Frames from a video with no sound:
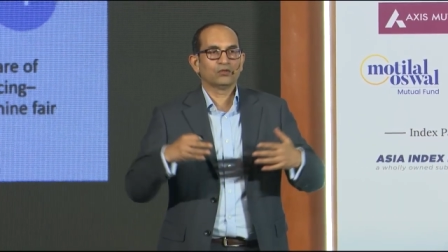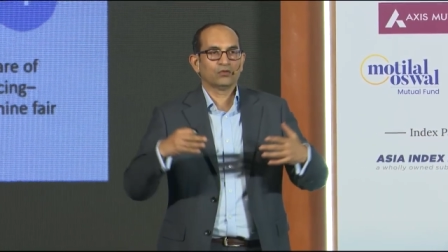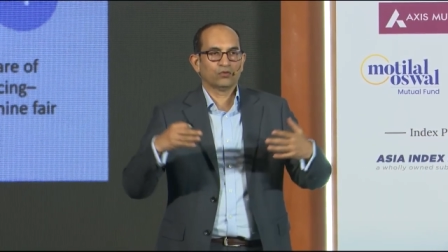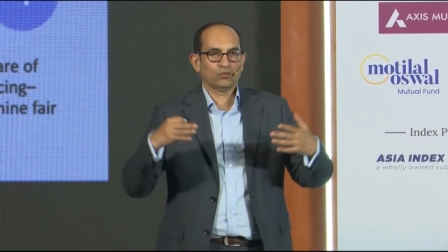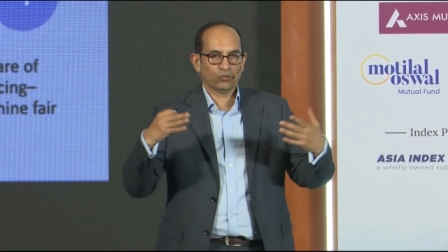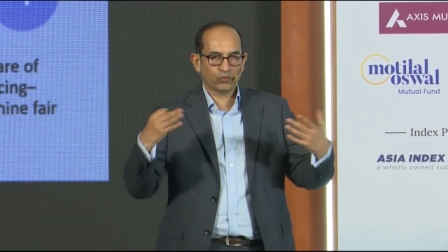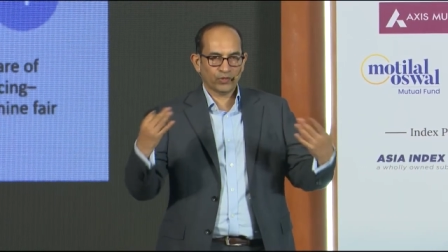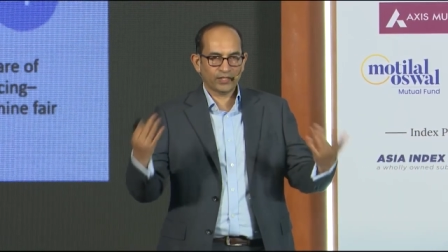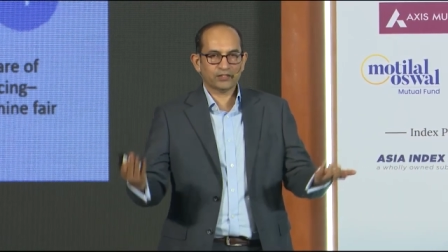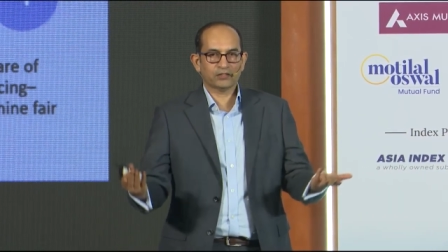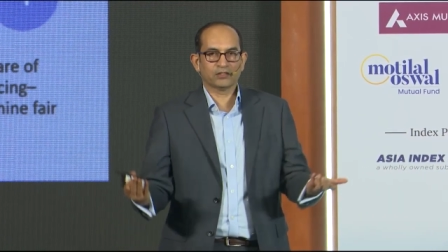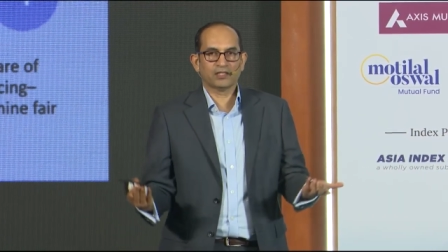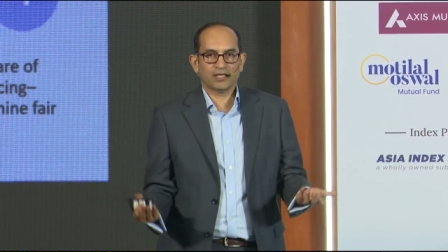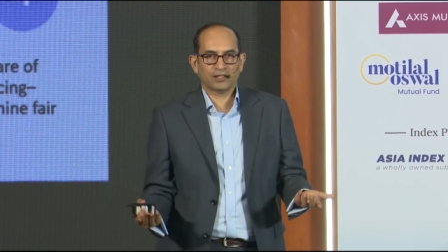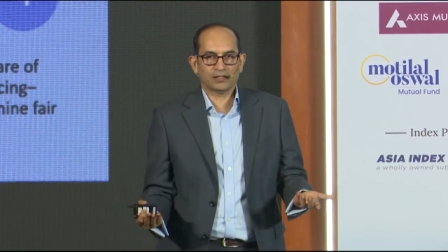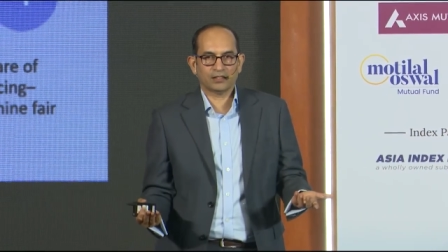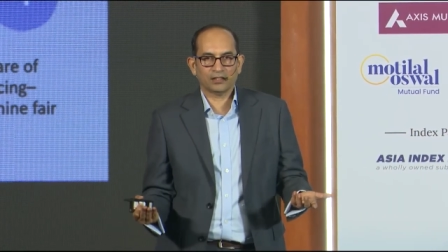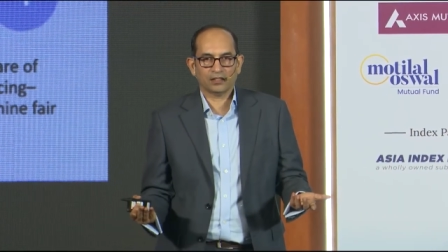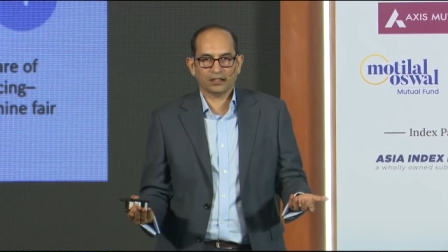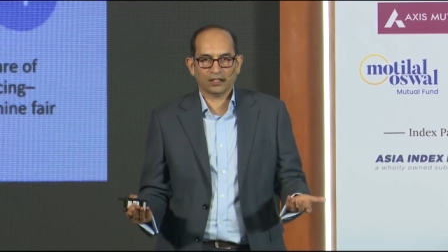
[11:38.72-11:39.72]
which
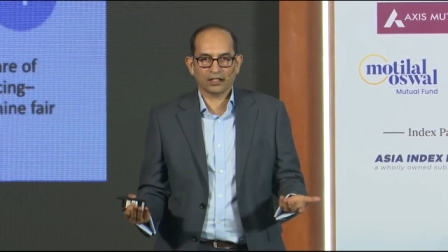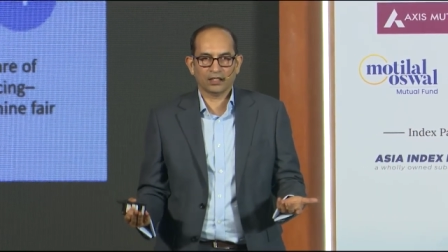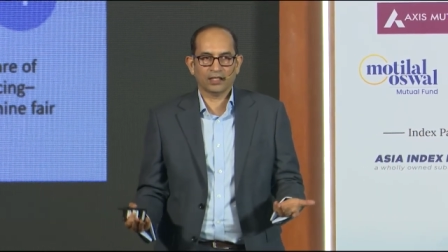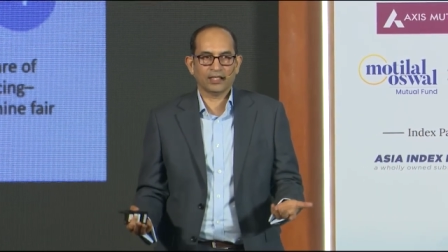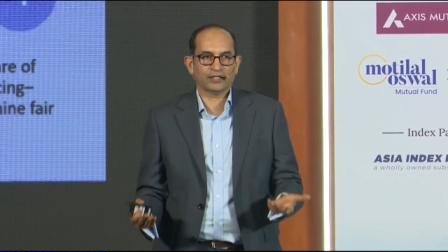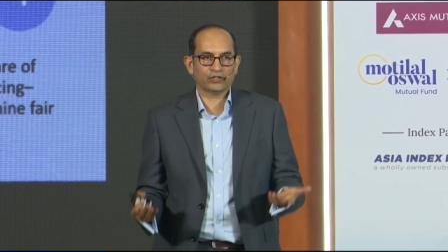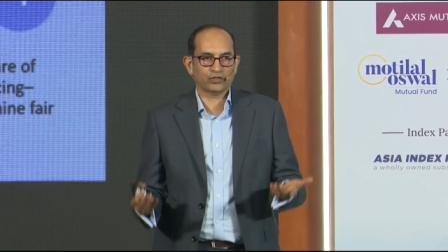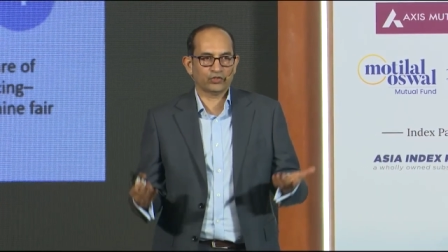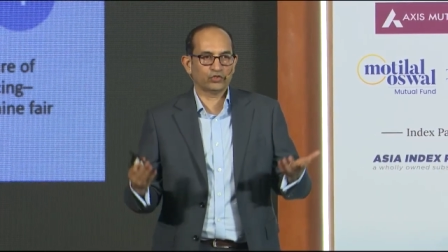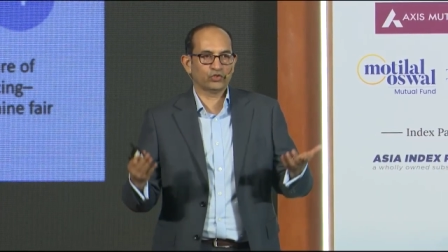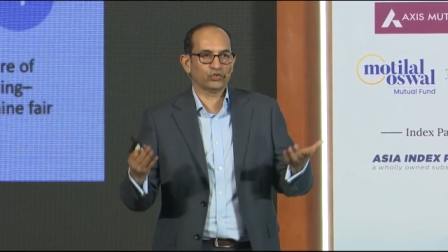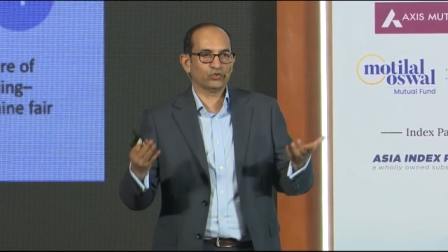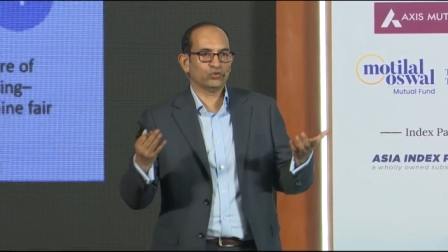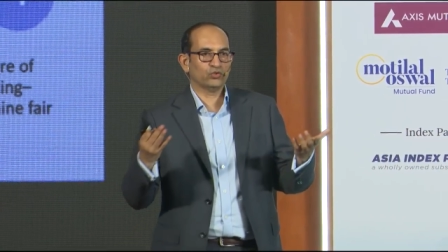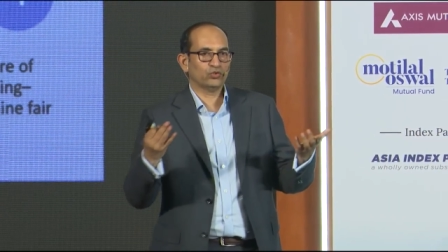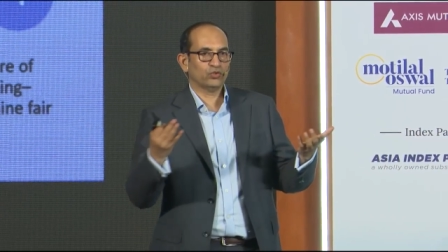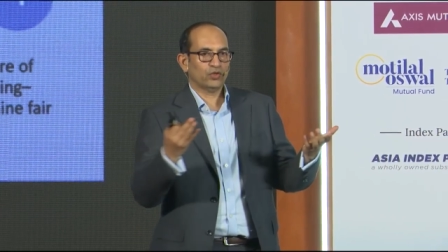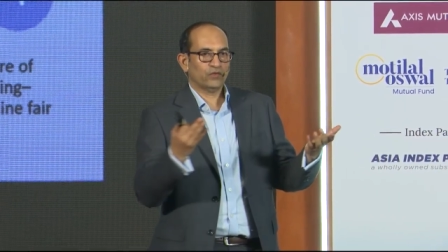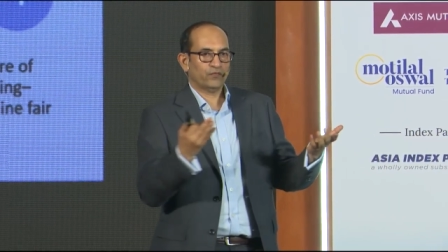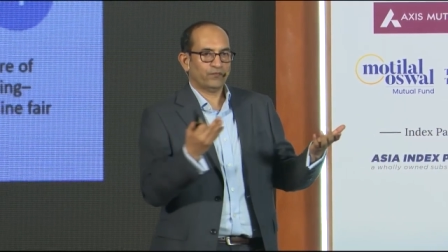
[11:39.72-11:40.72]
then led to
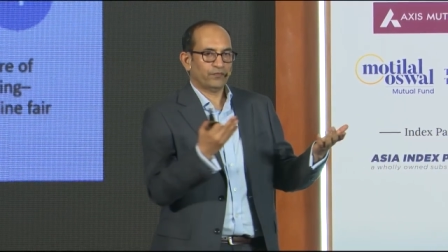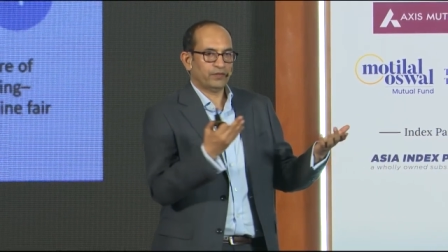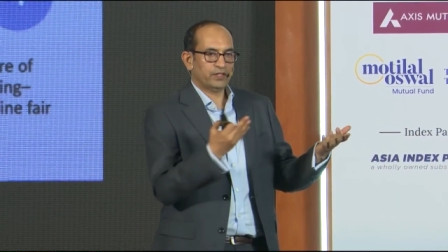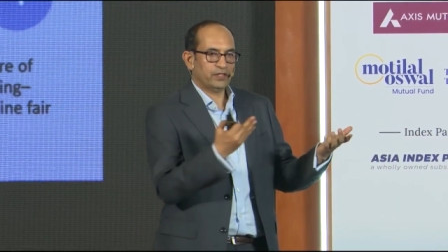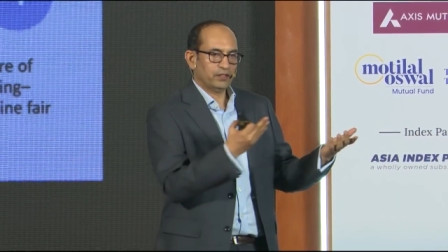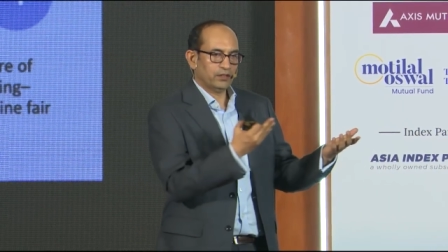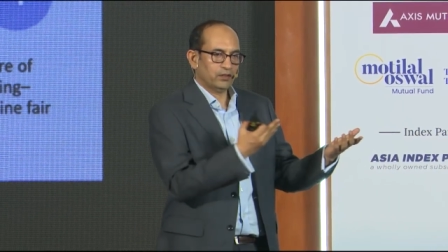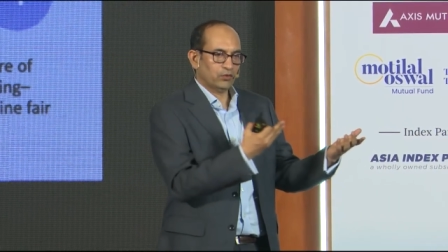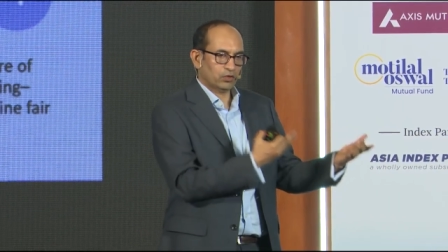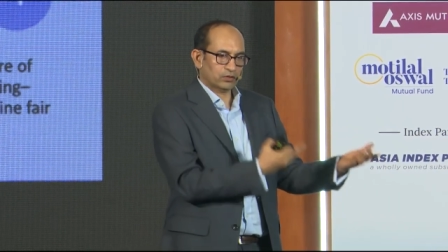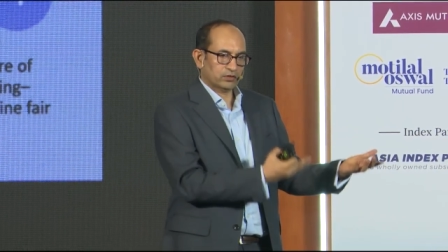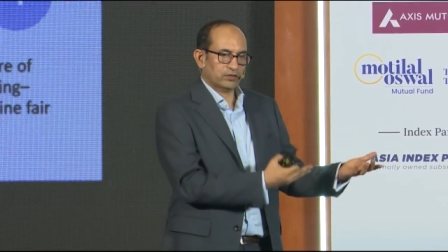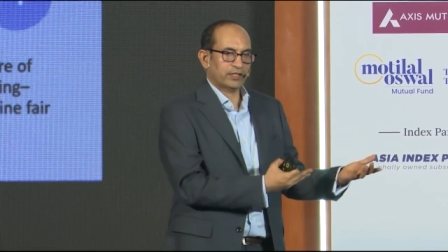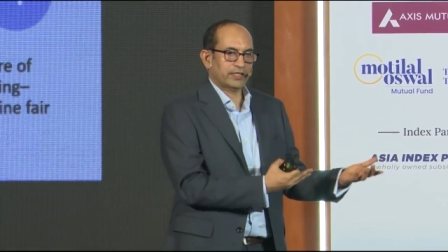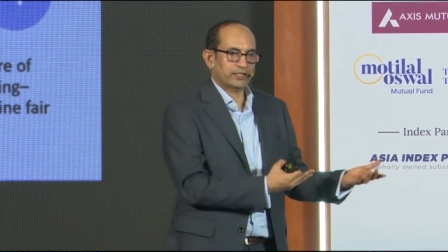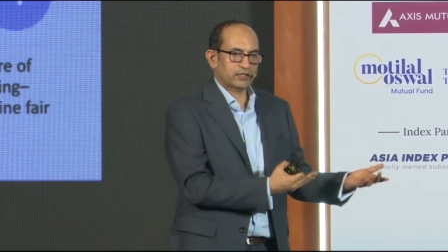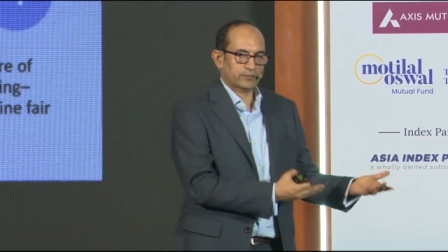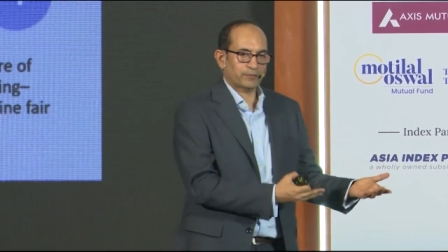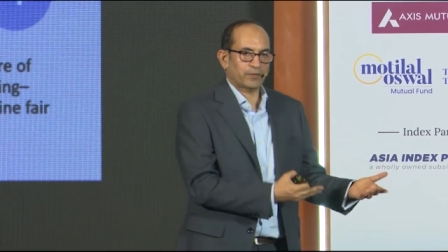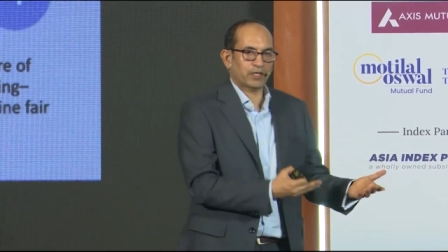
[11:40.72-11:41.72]
the
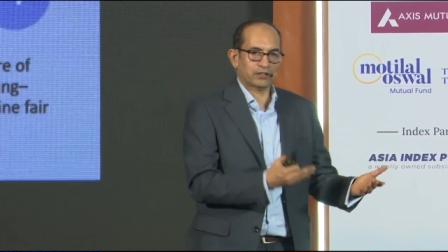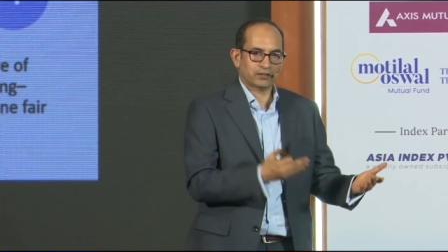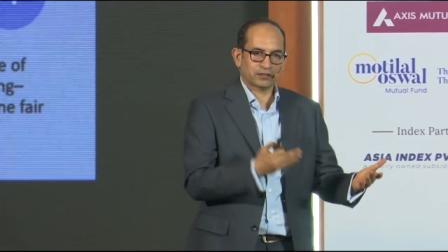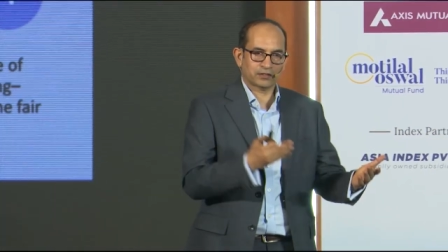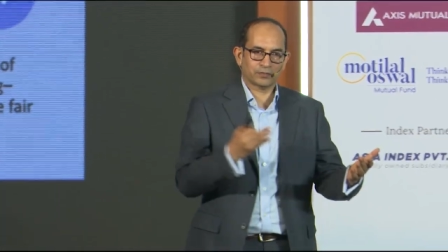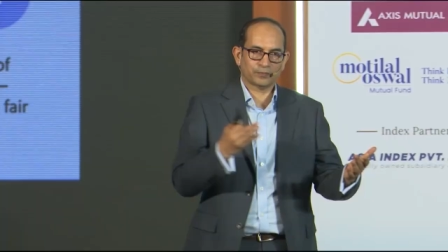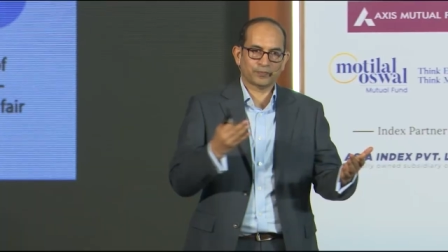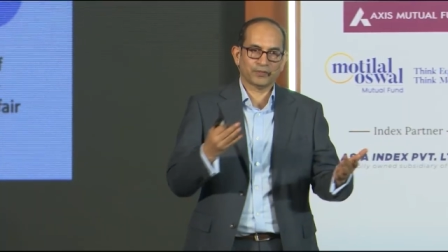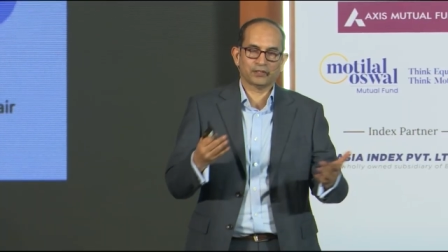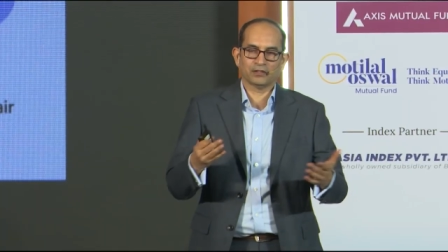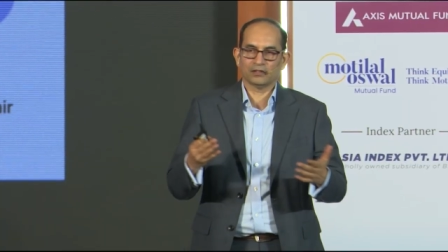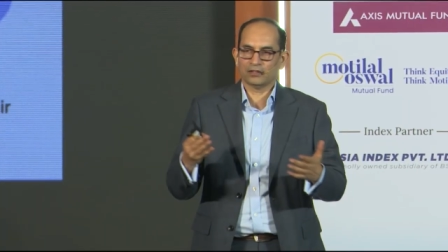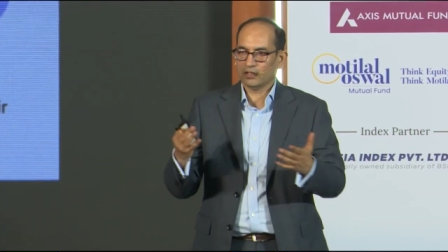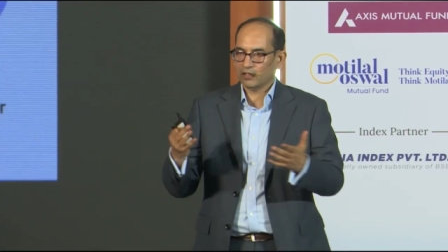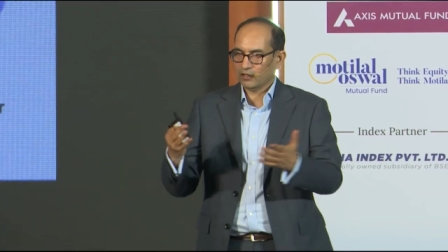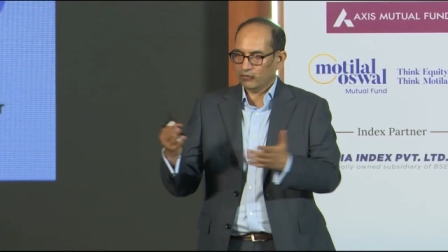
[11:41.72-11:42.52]
authorized participant